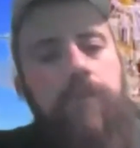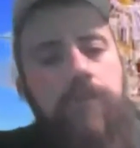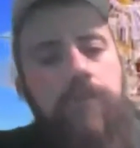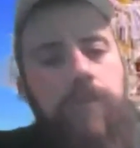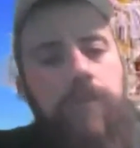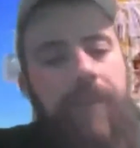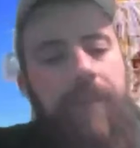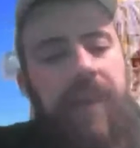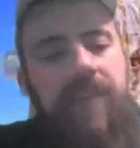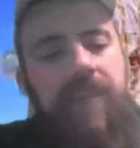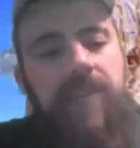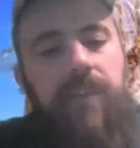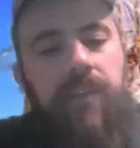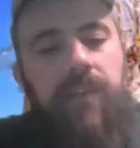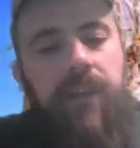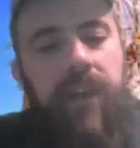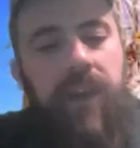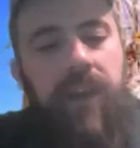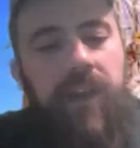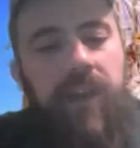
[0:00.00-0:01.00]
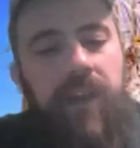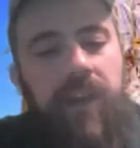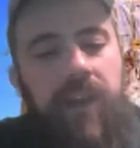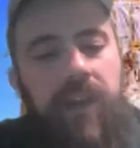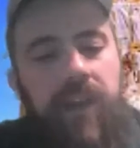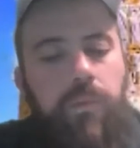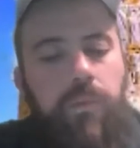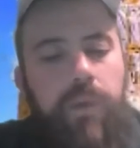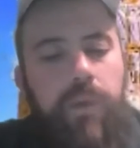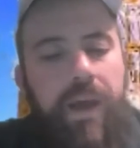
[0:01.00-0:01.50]
Basically,
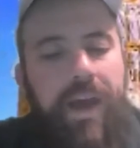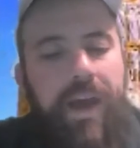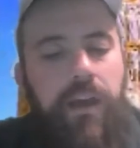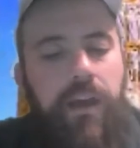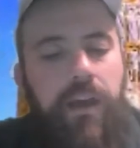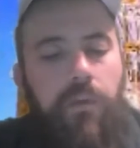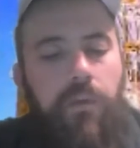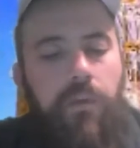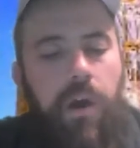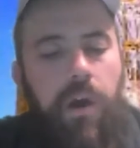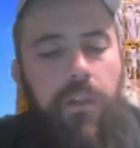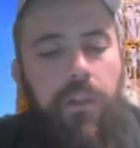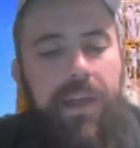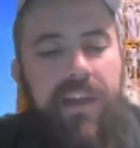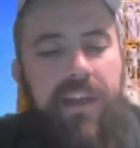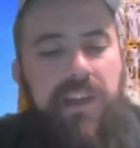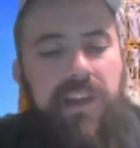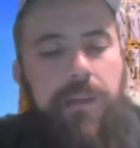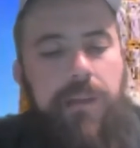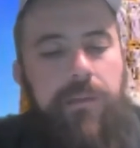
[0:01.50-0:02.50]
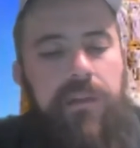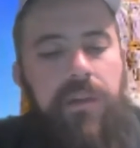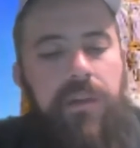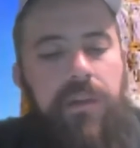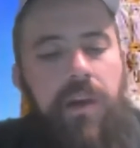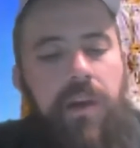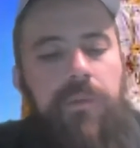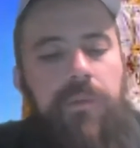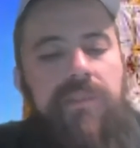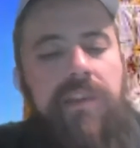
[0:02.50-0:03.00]
I got it wrong last time we
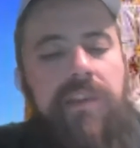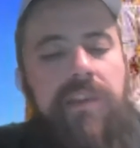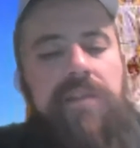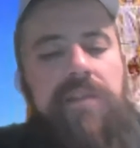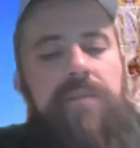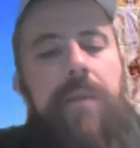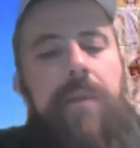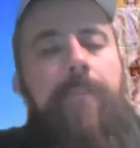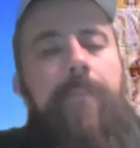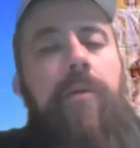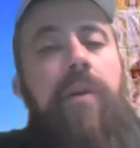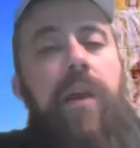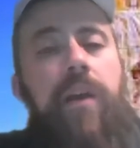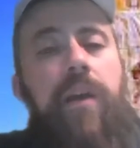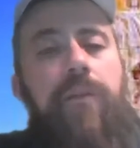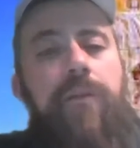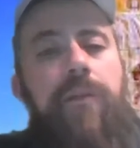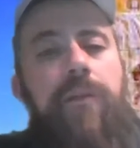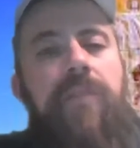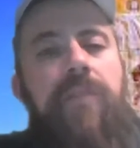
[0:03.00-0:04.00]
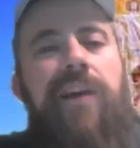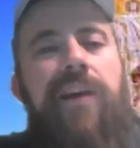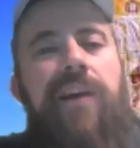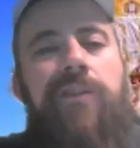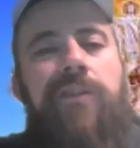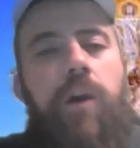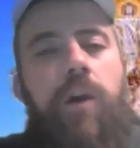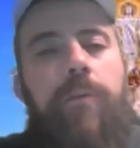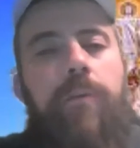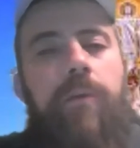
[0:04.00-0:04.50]
talked. We said September 8th. It's
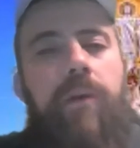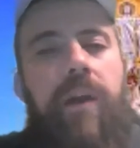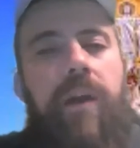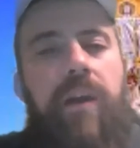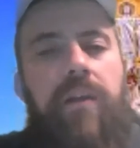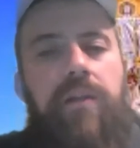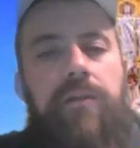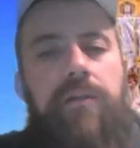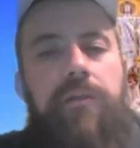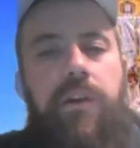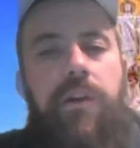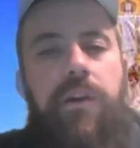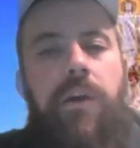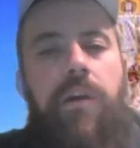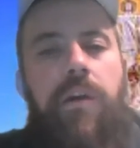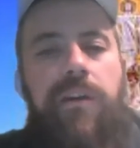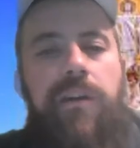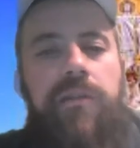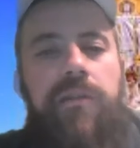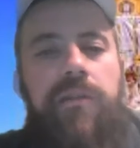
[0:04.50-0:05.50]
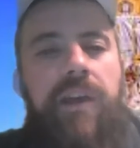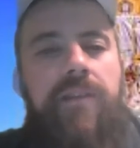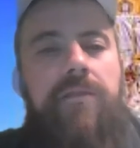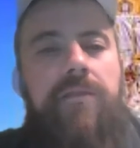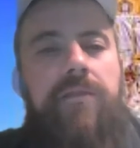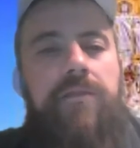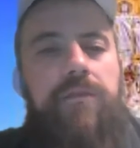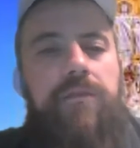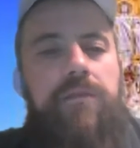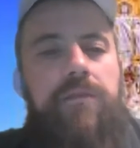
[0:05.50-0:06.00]
October 8th for Carnell
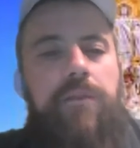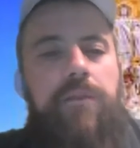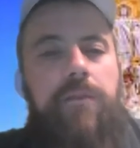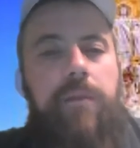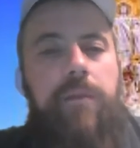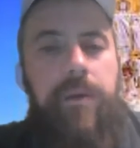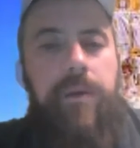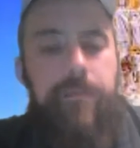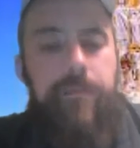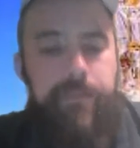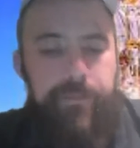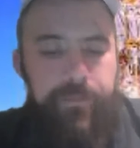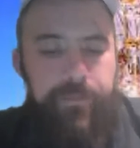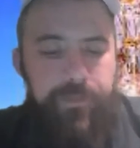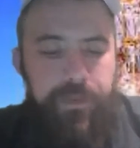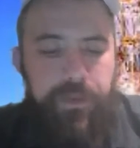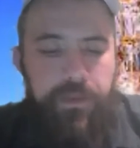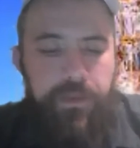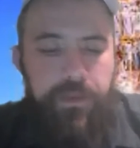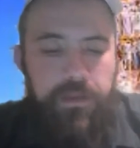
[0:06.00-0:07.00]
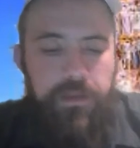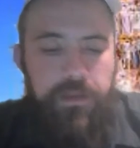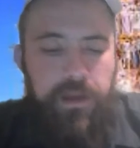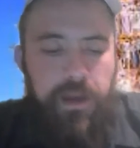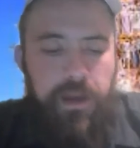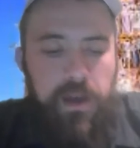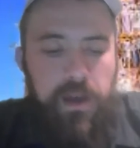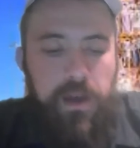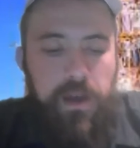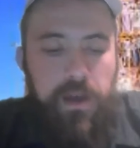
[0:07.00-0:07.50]
Tate's commitment.
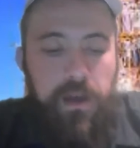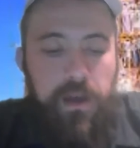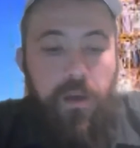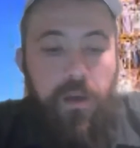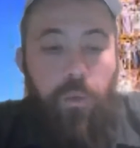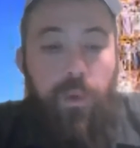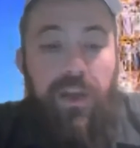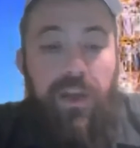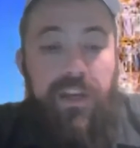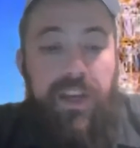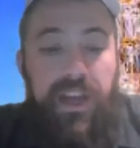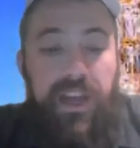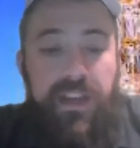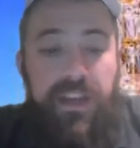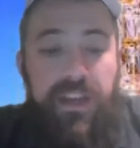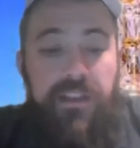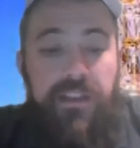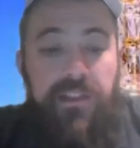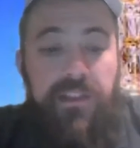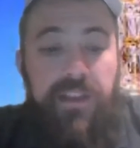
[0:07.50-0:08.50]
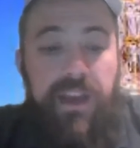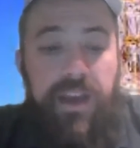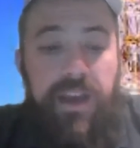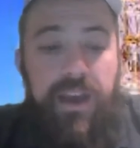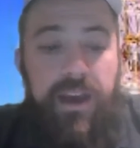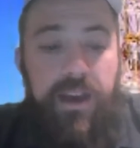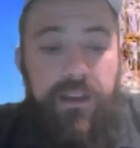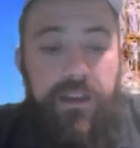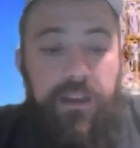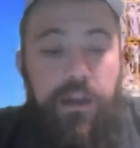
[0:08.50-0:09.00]
We did get
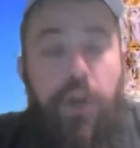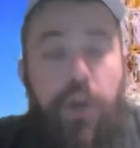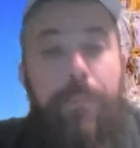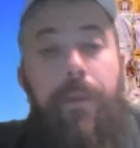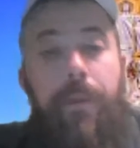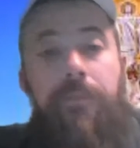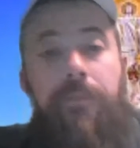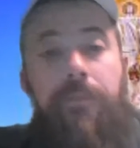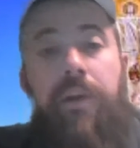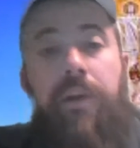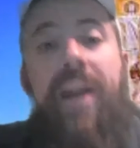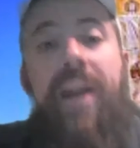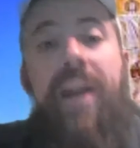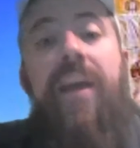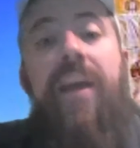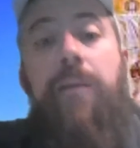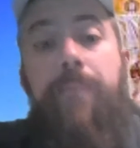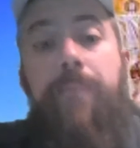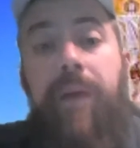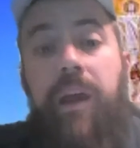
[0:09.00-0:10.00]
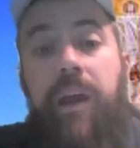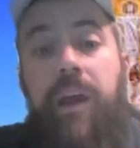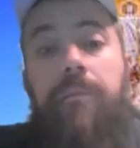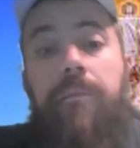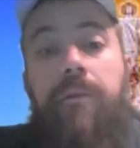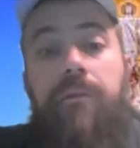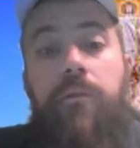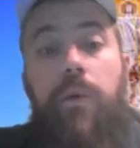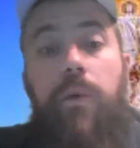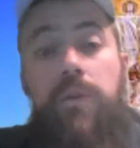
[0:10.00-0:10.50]
the Cooper Flanagan pickup,
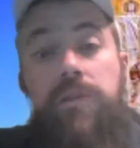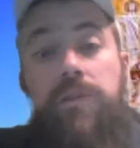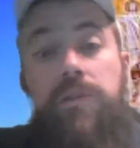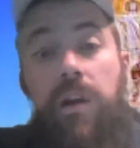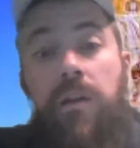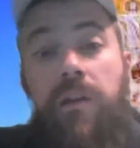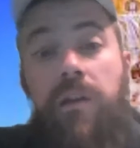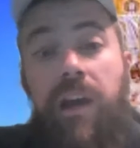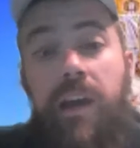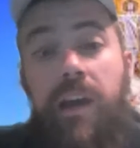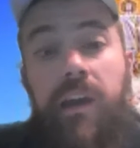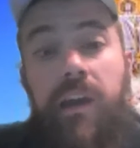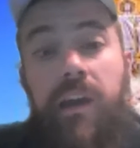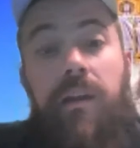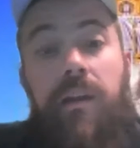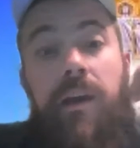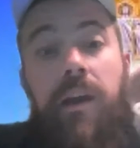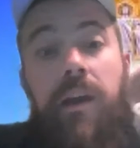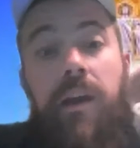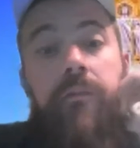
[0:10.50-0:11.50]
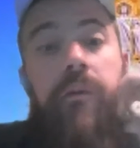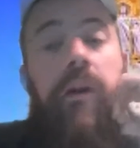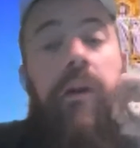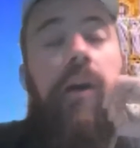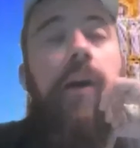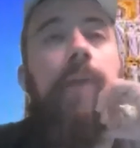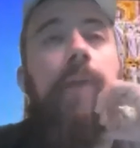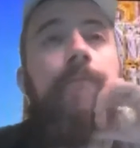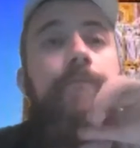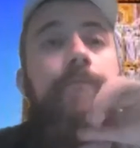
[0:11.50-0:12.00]
the 4-star tight end out
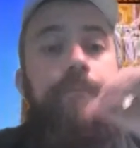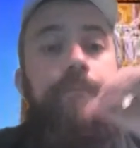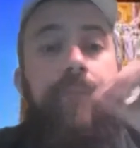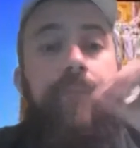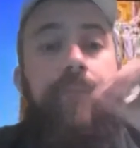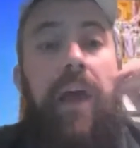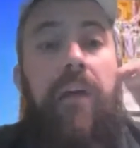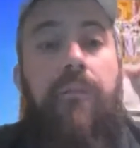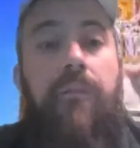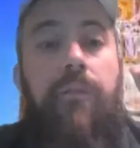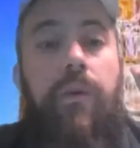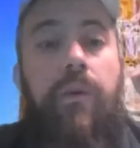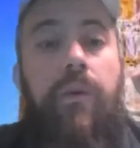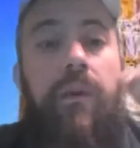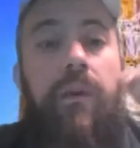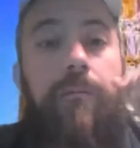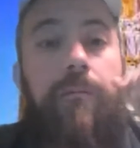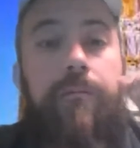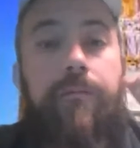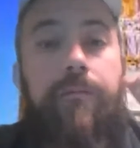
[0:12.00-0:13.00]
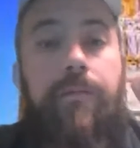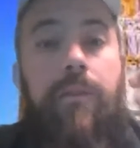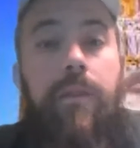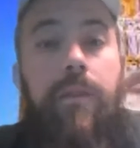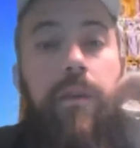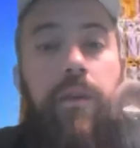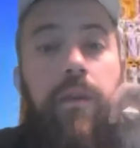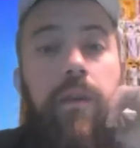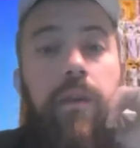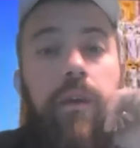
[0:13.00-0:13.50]
of California.
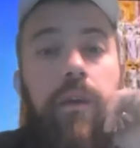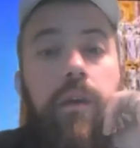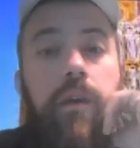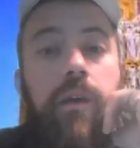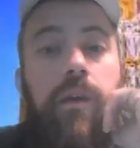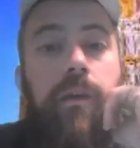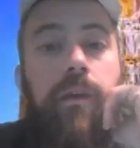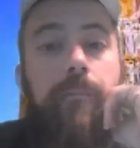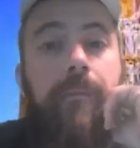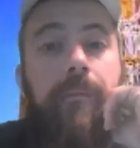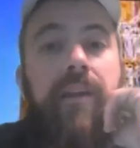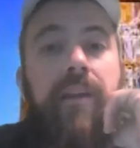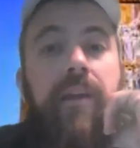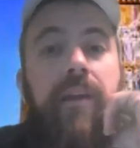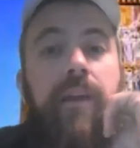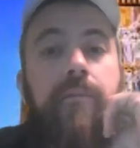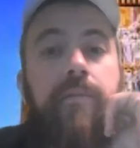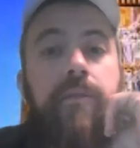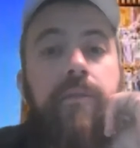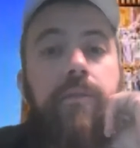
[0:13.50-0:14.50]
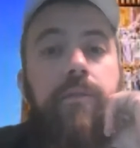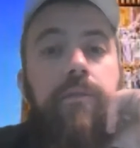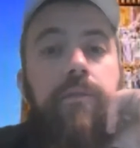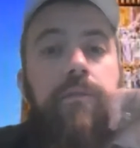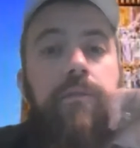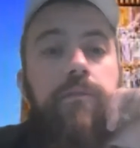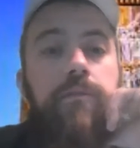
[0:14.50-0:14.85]
Big-time school.